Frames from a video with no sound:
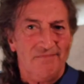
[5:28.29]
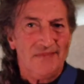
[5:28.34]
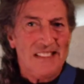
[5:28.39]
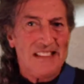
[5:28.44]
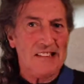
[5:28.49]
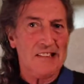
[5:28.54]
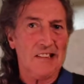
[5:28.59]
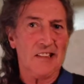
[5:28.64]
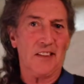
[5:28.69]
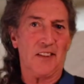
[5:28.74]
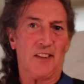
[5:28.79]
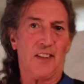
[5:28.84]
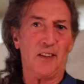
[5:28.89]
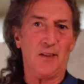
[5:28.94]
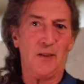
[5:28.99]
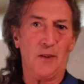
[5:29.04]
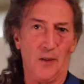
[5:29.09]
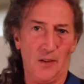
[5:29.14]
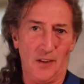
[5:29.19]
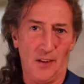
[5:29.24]
Yeah, I'll
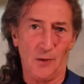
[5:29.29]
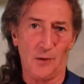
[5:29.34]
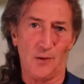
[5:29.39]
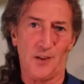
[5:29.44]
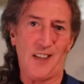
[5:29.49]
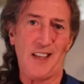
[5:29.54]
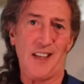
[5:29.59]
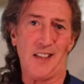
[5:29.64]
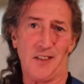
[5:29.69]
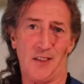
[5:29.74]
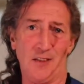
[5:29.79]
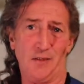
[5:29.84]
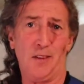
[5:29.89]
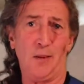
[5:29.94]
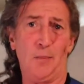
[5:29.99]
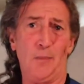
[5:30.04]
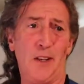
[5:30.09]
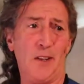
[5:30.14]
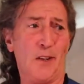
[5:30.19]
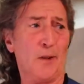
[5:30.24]
tell you what, those cats have
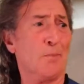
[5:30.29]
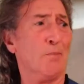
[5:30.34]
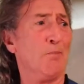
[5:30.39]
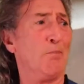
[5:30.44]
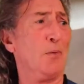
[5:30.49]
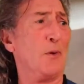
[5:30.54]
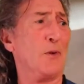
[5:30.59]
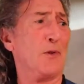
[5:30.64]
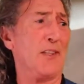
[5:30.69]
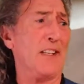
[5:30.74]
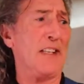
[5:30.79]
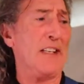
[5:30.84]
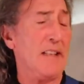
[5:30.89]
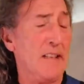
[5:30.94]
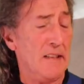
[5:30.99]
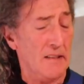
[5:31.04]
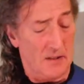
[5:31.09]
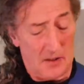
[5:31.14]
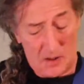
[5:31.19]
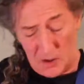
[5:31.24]
got me on a butty.
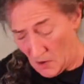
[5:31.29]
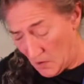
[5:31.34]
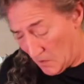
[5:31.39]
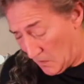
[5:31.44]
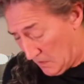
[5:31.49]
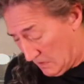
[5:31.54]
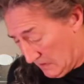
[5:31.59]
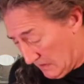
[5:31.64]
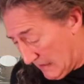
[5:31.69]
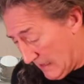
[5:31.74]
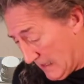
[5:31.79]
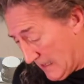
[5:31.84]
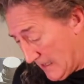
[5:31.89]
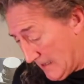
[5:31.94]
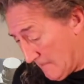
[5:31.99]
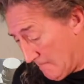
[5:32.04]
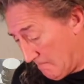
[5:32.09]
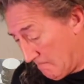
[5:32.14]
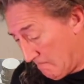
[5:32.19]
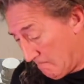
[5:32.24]
So,
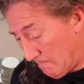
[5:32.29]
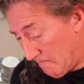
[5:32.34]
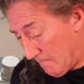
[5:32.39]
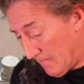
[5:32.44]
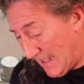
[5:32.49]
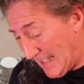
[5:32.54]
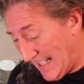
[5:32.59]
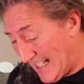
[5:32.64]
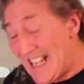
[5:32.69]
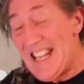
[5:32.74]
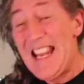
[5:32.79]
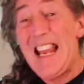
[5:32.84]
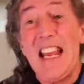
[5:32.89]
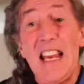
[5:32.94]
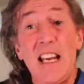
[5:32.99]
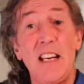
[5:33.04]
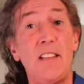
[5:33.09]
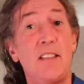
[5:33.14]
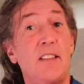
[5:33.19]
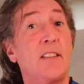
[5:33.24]

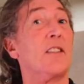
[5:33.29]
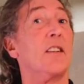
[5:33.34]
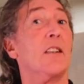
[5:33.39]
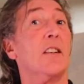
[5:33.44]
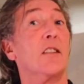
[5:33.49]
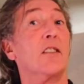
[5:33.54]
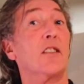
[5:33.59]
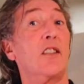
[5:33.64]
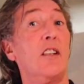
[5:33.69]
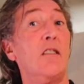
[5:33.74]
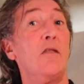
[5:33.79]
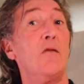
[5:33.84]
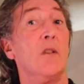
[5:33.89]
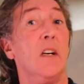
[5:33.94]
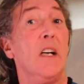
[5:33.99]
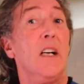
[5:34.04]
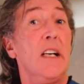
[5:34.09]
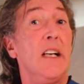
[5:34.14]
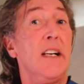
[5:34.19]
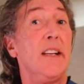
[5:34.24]
yes, so
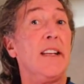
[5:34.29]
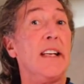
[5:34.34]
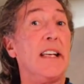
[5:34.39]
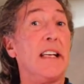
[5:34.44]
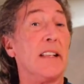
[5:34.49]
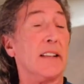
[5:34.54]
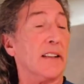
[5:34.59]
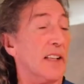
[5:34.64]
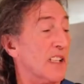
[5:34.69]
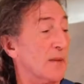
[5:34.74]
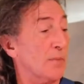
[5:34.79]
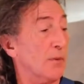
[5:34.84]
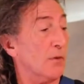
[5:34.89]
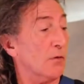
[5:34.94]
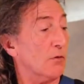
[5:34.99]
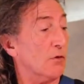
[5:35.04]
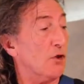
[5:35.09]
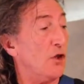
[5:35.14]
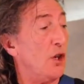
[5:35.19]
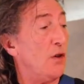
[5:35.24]
the Les
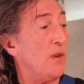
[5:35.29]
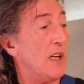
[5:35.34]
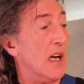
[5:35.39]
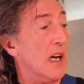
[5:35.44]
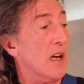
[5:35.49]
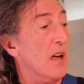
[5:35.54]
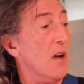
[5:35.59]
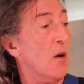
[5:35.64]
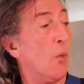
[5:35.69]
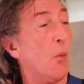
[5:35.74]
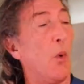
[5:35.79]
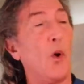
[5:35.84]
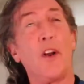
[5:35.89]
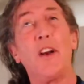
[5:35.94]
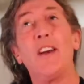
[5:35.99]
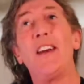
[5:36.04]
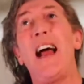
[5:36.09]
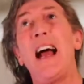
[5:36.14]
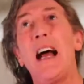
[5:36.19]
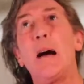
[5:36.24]
Paul Junior. What
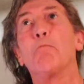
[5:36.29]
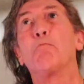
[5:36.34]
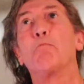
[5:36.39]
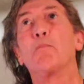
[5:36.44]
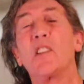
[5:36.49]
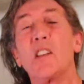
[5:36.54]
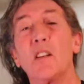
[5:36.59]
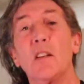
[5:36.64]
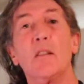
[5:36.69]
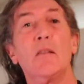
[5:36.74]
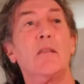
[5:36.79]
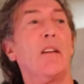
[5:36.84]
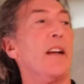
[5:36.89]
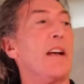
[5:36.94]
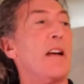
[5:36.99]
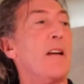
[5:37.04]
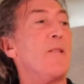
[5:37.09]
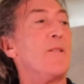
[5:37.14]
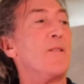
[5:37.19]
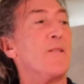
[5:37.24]
an
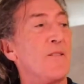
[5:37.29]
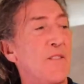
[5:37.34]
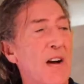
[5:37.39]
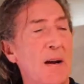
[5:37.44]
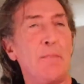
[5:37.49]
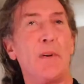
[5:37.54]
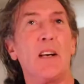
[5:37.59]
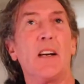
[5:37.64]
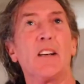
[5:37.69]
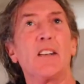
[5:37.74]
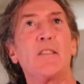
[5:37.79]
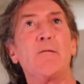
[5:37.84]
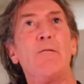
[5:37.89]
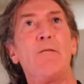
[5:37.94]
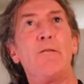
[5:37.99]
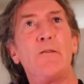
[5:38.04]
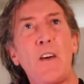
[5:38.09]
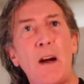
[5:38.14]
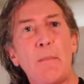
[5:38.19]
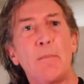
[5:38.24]
absolutely fabulous
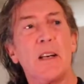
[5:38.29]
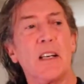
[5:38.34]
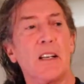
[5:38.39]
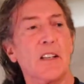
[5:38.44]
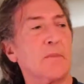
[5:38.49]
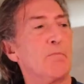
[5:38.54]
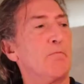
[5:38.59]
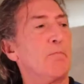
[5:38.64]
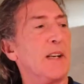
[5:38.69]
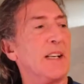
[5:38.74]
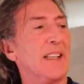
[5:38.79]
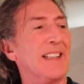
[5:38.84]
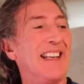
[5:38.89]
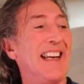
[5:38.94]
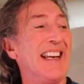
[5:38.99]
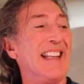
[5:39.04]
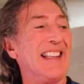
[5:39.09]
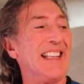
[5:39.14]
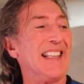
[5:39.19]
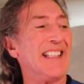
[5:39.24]
bit of
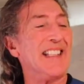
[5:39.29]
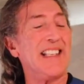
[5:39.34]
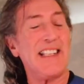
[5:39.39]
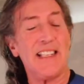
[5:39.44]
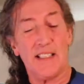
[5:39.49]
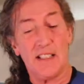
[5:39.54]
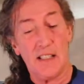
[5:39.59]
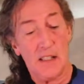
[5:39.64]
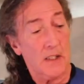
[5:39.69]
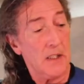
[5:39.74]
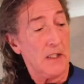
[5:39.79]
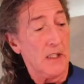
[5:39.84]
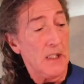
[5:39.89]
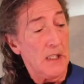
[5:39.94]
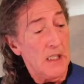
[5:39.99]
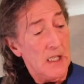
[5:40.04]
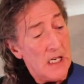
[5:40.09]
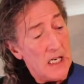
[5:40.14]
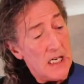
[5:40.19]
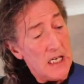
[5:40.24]
kit this is.
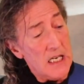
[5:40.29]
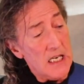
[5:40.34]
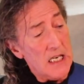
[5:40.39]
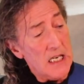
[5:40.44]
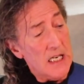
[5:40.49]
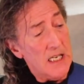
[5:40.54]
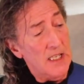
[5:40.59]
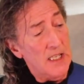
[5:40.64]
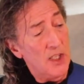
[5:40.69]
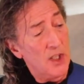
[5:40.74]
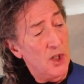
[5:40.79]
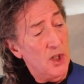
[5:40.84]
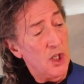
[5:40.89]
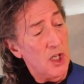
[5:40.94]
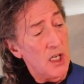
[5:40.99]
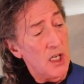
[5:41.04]
And